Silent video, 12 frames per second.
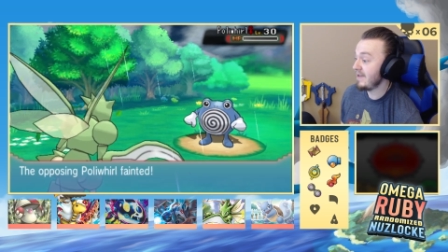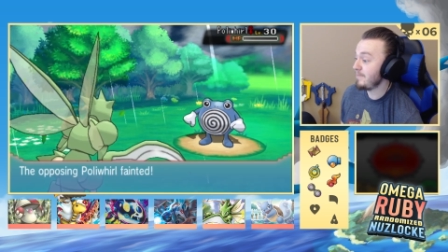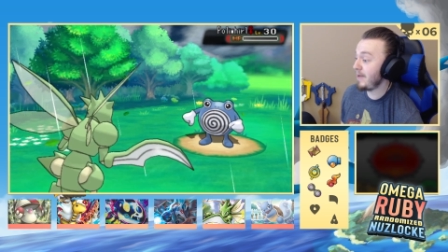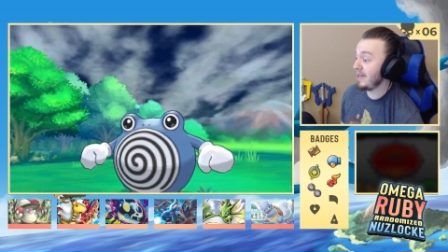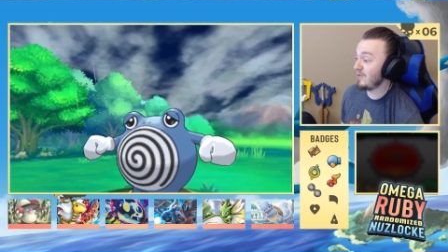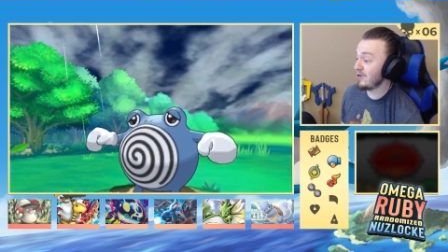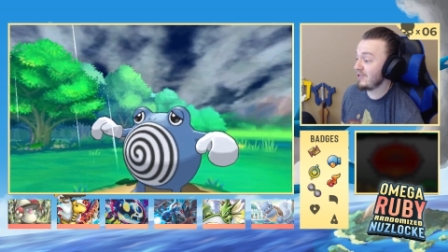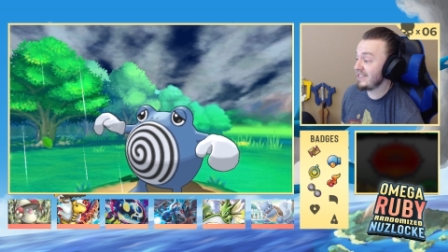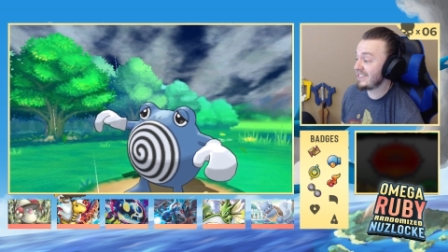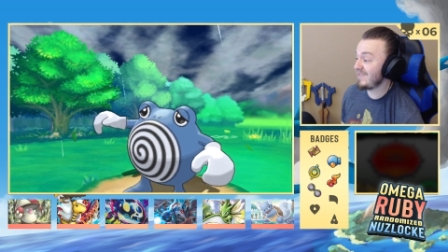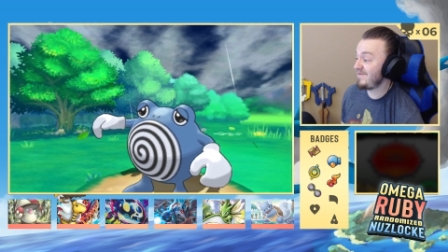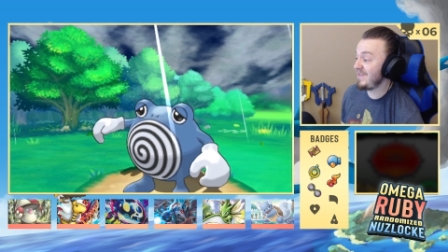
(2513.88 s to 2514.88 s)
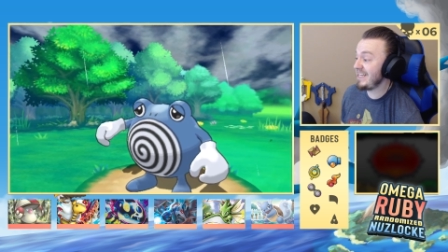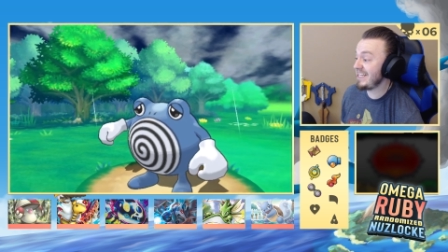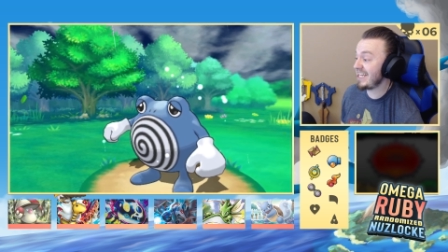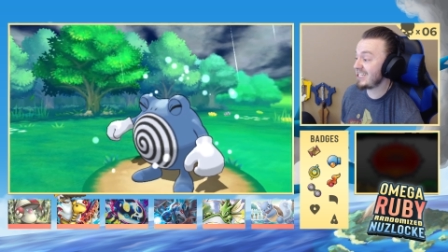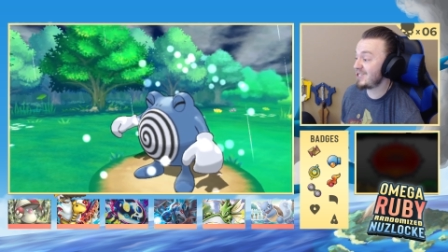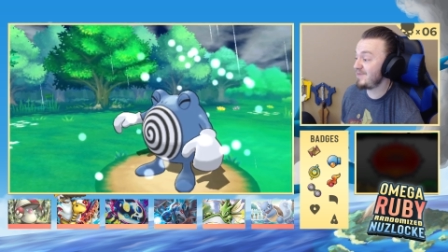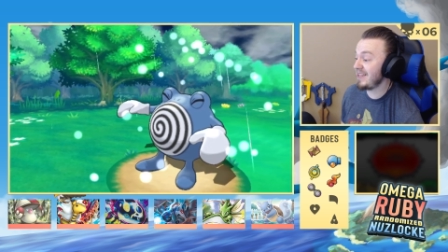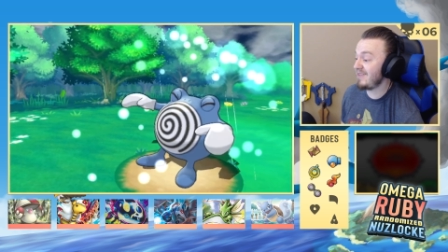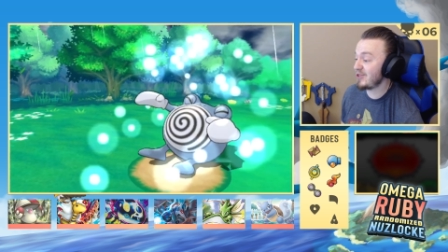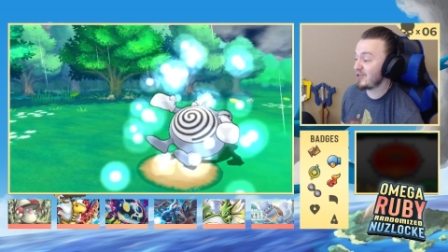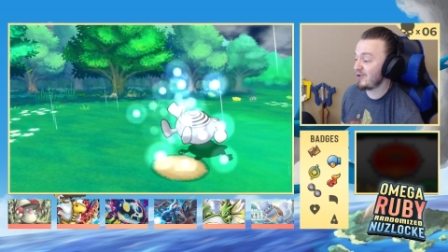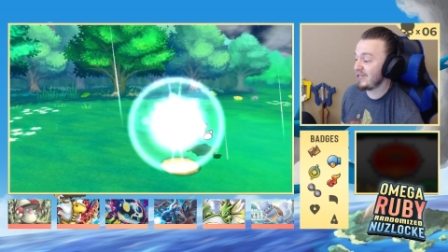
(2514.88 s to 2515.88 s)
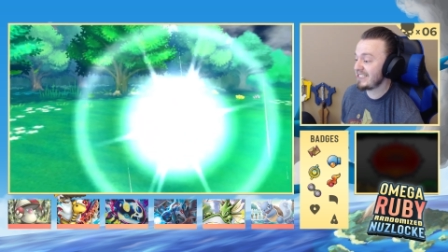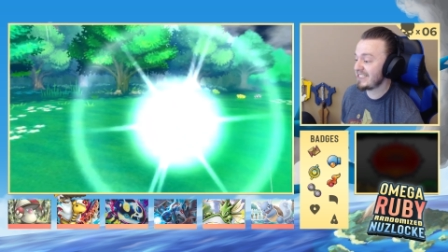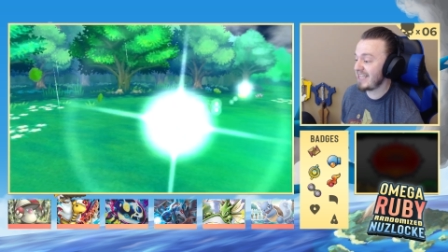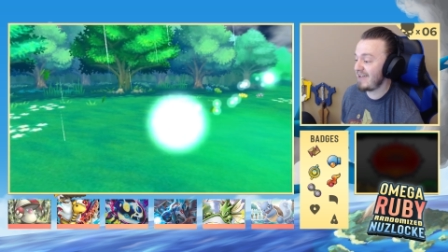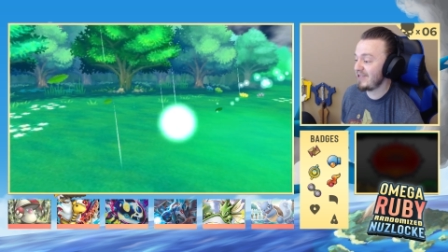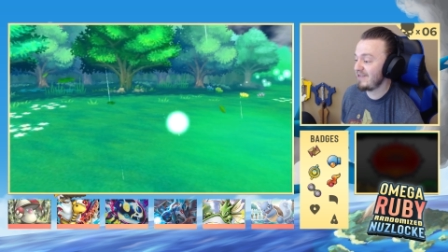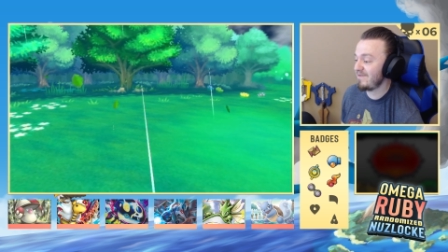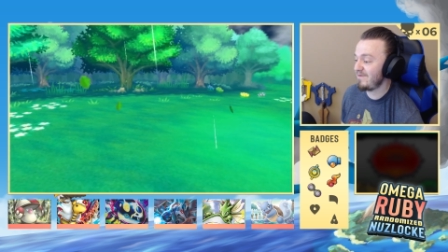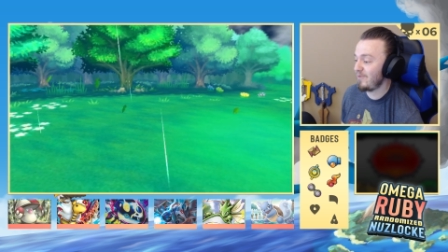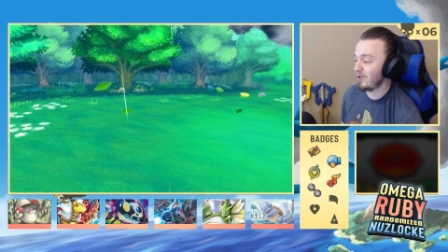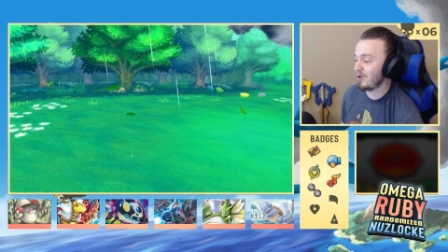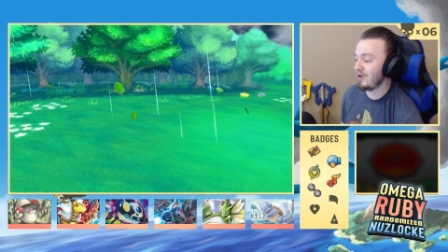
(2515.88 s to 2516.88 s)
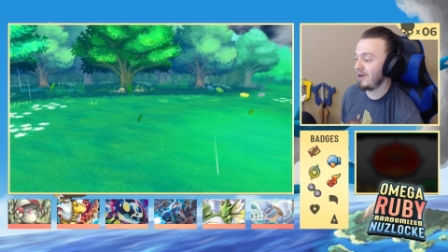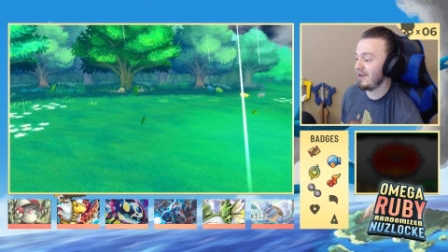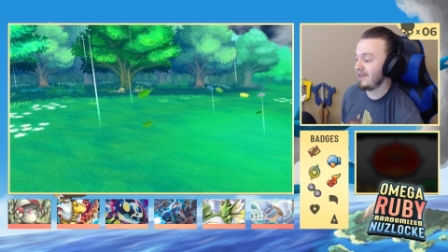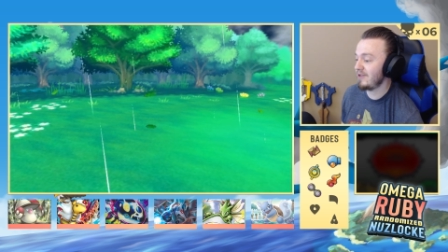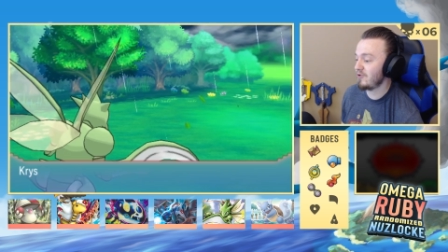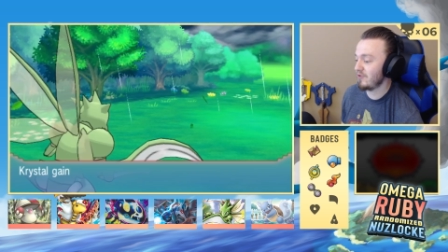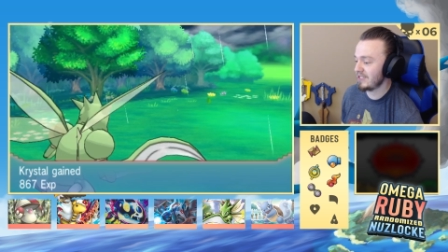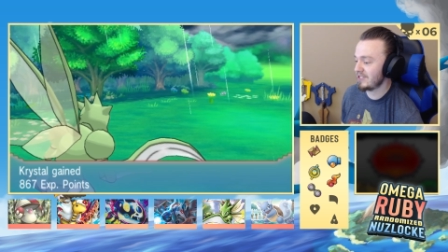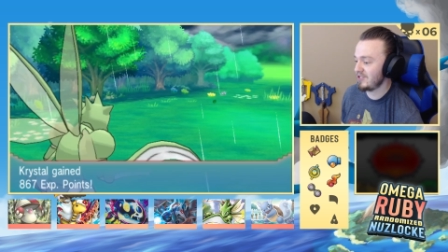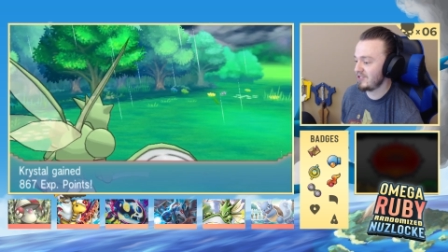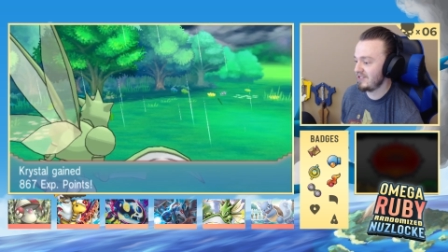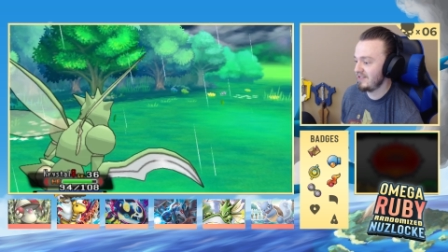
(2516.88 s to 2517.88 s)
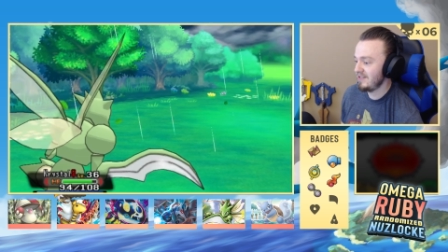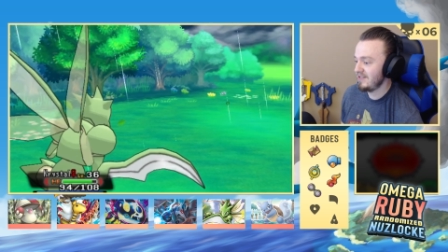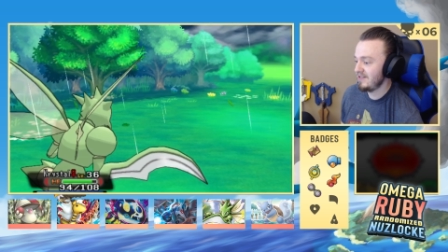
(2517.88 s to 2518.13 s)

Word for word: Poliwhirl is defeated. That should be level 37 for Crystal.